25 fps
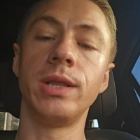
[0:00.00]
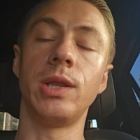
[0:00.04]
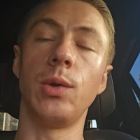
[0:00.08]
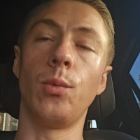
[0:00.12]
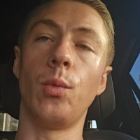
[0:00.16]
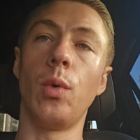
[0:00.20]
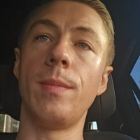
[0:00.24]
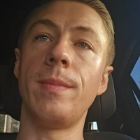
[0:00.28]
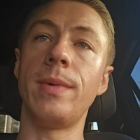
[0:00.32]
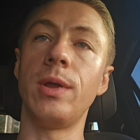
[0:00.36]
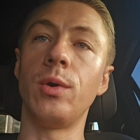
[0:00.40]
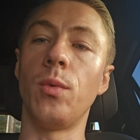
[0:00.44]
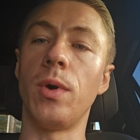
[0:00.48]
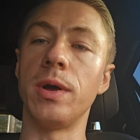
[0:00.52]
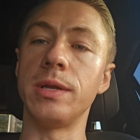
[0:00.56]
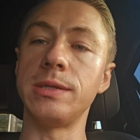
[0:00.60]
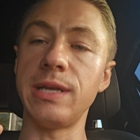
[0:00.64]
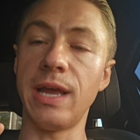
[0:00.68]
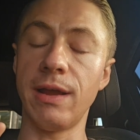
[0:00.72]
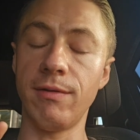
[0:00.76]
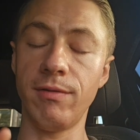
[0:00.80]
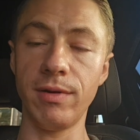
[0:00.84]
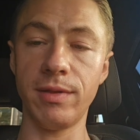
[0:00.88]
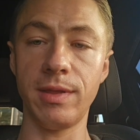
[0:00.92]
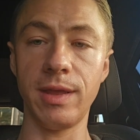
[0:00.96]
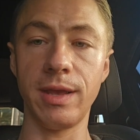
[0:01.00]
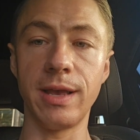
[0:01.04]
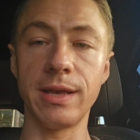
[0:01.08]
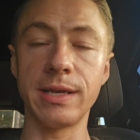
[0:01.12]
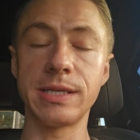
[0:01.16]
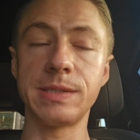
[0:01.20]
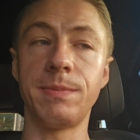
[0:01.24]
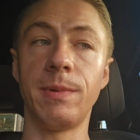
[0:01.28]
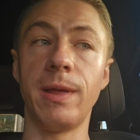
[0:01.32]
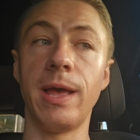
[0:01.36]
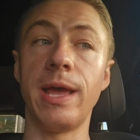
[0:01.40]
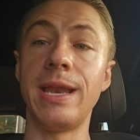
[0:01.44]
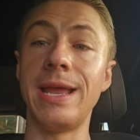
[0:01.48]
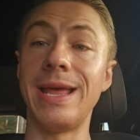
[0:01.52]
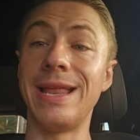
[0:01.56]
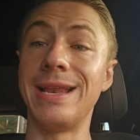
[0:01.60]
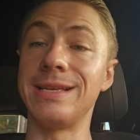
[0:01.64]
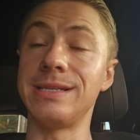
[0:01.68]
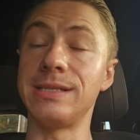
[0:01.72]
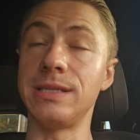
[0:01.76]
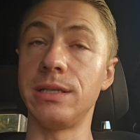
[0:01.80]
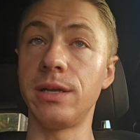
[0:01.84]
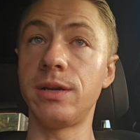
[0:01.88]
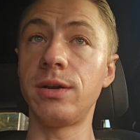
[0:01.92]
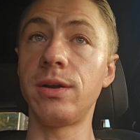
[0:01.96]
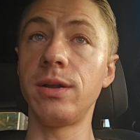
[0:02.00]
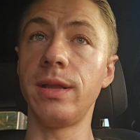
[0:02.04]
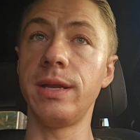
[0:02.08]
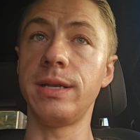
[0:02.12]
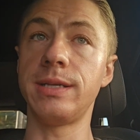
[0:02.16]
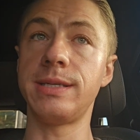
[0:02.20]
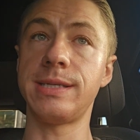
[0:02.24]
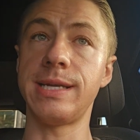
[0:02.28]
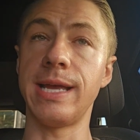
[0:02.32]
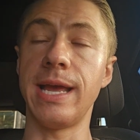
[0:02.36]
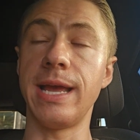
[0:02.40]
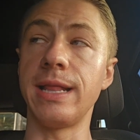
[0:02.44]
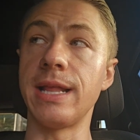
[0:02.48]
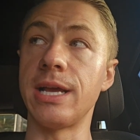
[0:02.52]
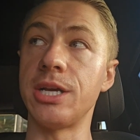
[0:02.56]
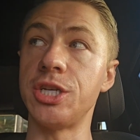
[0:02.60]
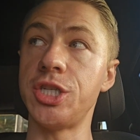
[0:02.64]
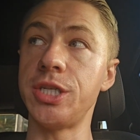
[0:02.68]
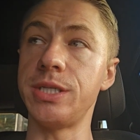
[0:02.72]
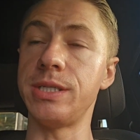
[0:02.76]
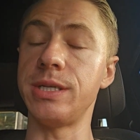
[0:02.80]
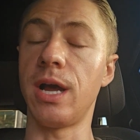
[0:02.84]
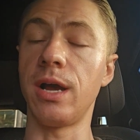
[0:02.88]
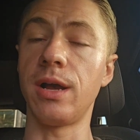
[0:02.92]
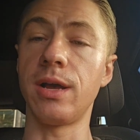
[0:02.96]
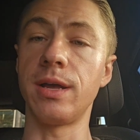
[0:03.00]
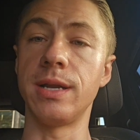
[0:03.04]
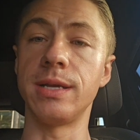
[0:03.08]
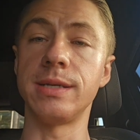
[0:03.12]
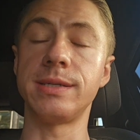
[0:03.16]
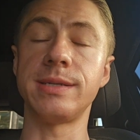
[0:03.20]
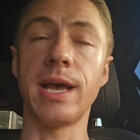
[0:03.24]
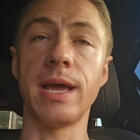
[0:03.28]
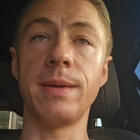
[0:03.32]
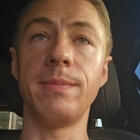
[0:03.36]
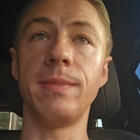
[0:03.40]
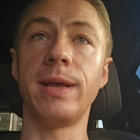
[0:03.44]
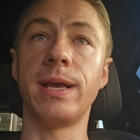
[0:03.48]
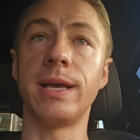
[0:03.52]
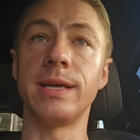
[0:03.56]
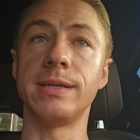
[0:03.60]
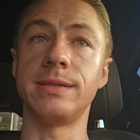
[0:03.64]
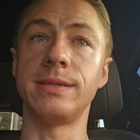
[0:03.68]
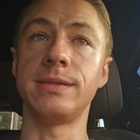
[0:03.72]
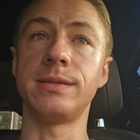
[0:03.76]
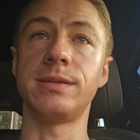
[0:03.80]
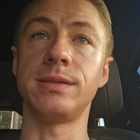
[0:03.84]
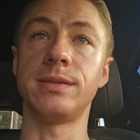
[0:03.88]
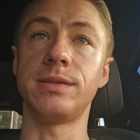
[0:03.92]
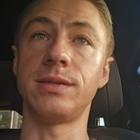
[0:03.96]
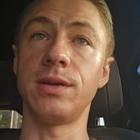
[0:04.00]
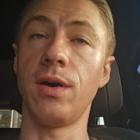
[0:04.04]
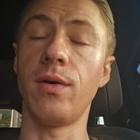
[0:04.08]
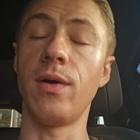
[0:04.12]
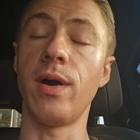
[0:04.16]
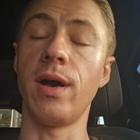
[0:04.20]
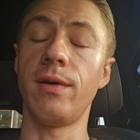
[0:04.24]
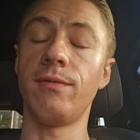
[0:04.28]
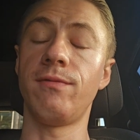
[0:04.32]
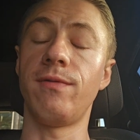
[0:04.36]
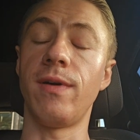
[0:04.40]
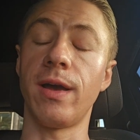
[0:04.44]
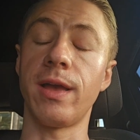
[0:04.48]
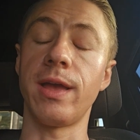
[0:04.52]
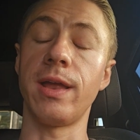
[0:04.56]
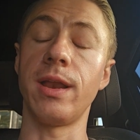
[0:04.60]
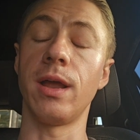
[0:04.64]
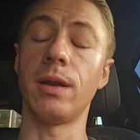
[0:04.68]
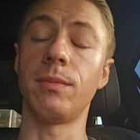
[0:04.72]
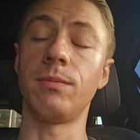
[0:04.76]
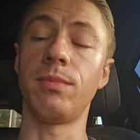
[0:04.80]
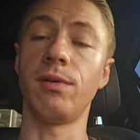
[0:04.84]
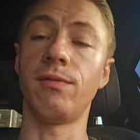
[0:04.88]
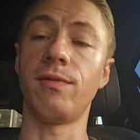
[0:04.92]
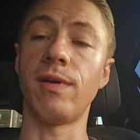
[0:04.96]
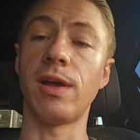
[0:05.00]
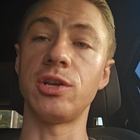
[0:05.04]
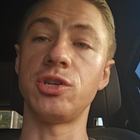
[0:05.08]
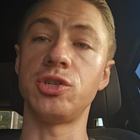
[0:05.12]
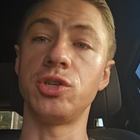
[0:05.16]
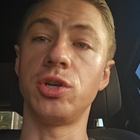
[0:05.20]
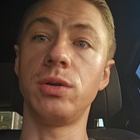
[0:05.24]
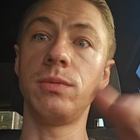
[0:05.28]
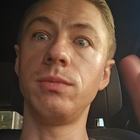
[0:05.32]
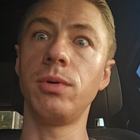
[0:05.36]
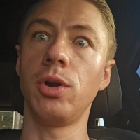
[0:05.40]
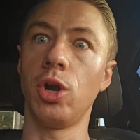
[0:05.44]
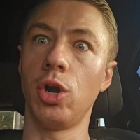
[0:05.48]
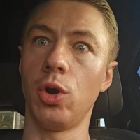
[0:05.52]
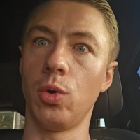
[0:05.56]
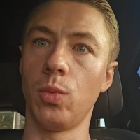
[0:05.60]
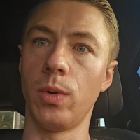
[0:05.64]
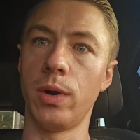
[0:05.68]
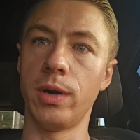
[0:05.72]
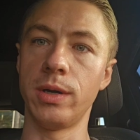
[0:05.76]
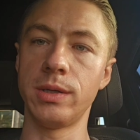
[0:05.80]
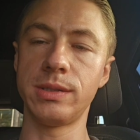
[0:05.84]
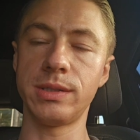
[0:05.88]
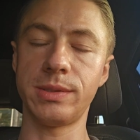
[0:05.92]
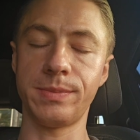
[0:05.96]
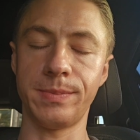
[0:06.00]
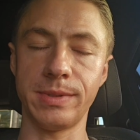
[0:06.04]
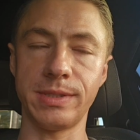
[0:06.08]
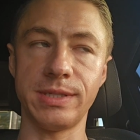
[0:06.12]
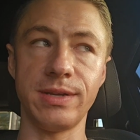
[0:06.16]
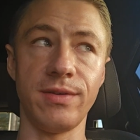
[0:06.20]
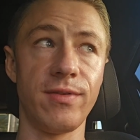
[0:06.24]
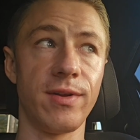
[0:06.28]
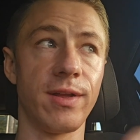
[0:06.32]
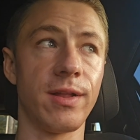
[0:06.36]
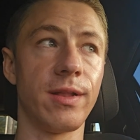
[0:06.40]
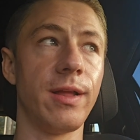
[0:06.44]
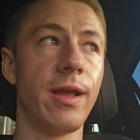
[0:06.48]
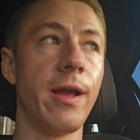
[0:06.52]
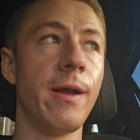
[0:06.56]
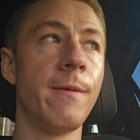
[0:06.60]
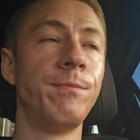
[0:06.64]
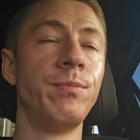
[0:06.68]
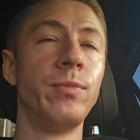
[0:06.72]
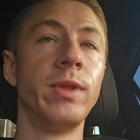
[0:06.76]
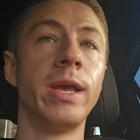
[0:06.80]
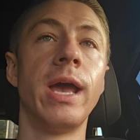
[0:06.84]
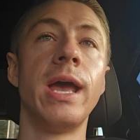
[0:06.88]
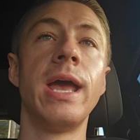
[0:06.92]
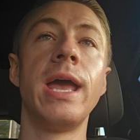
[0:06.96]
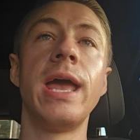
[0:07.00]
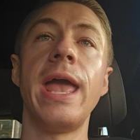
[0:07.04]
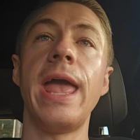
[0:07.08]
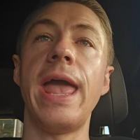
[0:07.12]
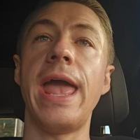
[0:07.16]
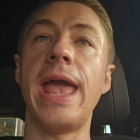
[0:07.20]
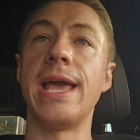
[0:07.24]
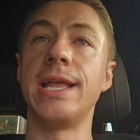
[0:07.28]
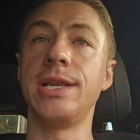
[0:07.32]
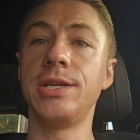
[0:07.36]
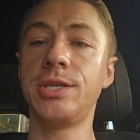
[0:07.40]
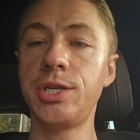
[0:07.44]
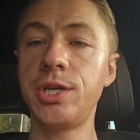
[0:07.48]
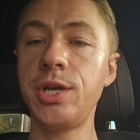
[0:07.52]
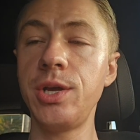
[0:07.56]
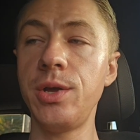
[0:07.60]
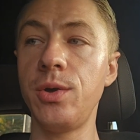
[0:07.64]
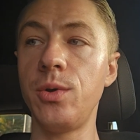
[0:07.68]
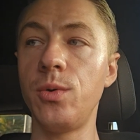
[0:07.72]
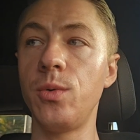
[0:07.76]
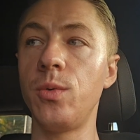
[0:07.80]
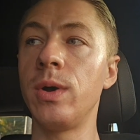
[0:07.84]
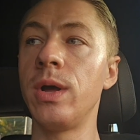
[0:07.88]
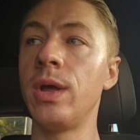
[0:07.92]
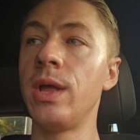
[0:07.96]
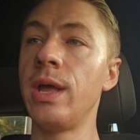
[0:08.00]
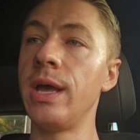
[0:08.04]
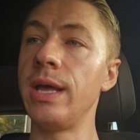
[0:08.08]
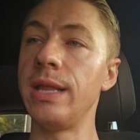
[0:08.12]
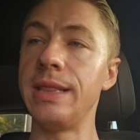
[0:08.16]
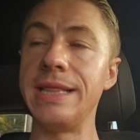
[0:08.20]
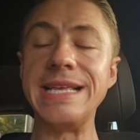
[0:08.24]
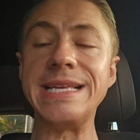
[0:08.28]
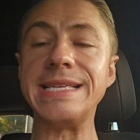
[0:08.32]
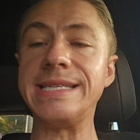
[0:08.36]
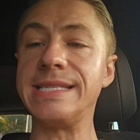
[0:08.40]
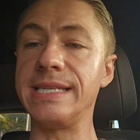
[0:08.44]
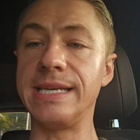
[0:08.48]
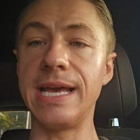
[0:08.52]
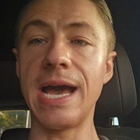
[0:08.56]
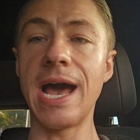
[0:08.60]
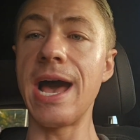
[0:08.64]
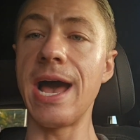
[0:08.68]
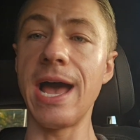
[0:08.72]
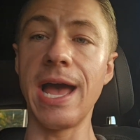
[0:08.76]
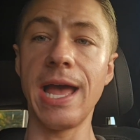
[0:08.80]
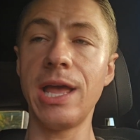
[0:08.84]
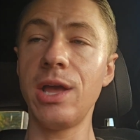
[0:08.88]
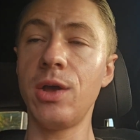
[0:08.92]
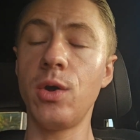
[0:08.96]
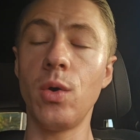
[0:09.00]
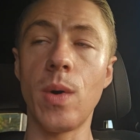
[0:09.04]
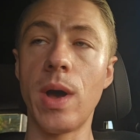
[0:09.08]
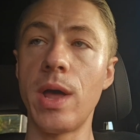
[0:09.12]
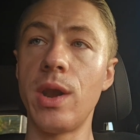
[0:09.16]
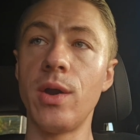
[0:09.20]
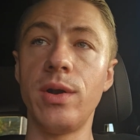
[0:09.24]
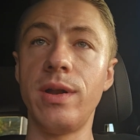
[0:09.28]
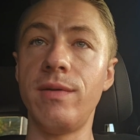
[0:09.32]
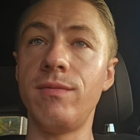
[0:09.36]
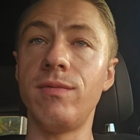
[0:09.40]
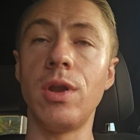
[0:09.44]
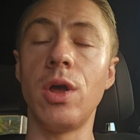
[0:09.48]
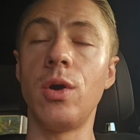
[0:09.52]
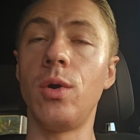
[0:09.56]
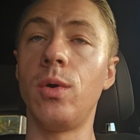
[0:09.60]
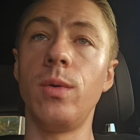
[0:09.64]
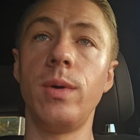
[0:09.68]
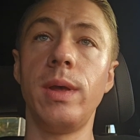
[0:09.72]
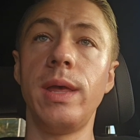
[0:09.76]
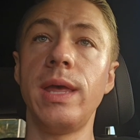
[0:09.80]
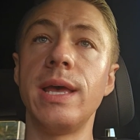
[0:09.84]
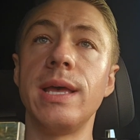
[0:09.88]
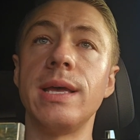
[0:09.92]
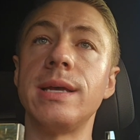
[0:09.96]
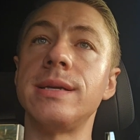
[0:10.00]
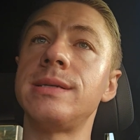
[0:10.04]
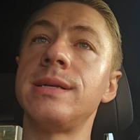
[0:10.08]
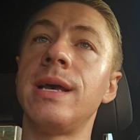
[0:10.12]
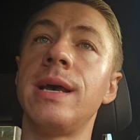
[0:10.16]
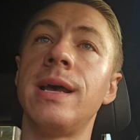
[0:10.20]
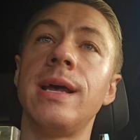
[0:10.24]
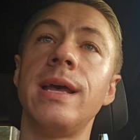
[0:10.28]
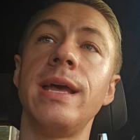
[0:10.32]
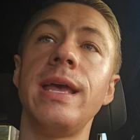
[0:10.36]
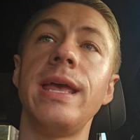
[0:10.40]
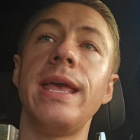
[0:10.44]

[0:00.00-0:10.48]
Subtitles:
the woman wants everything explained and is literally saying that she's not going to sign because this is so fucking unprofessional. Her words specifically. And two, this guy, who I don't even know who he is